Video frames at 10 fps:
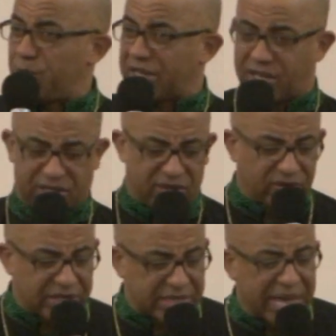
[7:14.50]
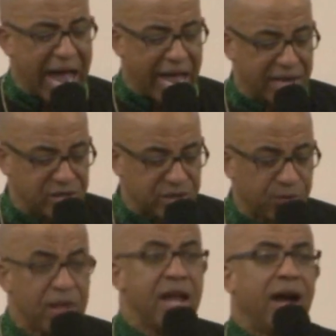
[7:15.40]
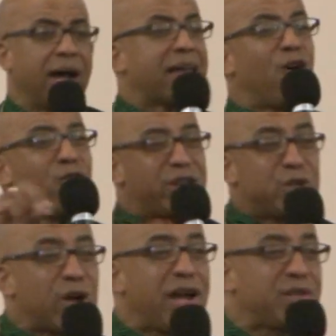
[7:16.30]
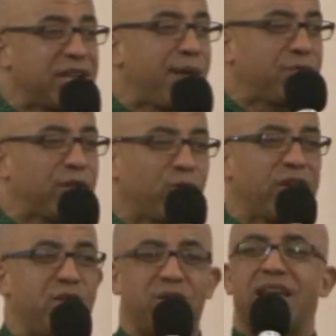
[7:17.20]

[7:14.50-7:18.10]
because of the signs. Uh, over in John chapter 3, we